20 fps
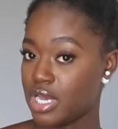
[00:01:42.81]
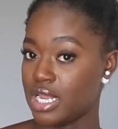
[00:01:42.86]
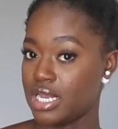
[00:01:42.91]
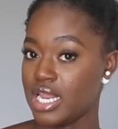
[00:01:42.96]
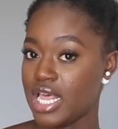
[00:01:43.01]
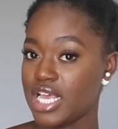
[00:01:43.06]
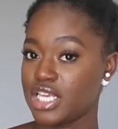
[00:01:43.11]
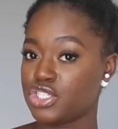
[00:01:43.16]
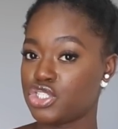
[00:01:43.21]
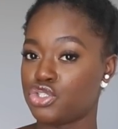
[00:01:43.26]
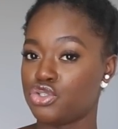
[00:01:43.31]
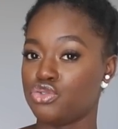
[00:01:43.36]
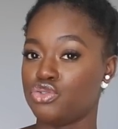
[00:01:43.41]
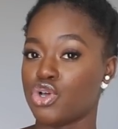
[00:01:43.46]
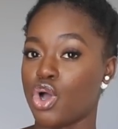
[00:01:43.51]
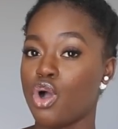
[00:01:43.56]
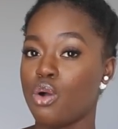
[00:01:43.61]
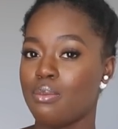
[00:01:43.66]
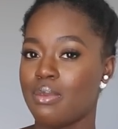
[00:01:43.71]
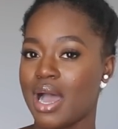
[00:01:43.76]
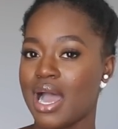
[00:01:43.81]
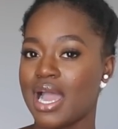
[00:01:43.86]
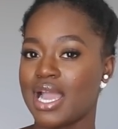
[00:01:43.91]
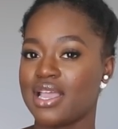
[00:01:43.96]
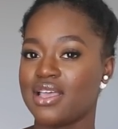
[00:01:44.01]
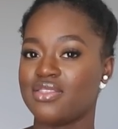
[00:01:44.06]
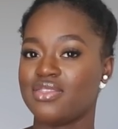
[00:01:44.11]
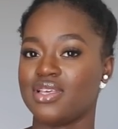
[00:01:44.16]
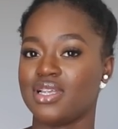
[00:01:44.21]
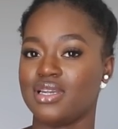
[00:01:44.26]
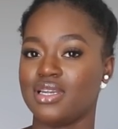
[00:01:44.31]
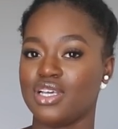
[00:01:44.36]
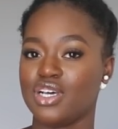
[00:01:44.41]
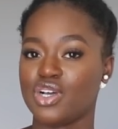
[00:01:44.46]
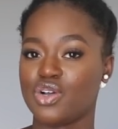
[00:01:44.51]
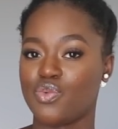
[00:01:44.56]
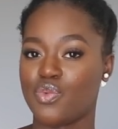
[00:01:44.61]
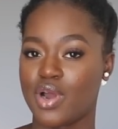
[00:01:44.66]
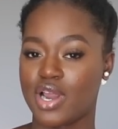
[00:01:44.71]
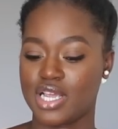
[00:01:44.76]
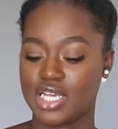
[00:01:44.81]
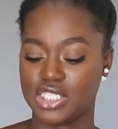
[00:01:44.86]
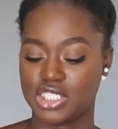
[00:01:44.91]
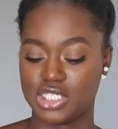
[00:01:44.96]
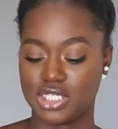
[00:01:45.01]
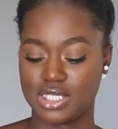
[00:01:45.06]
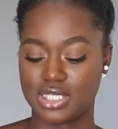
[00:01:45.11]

Unless you don't mind the look where it's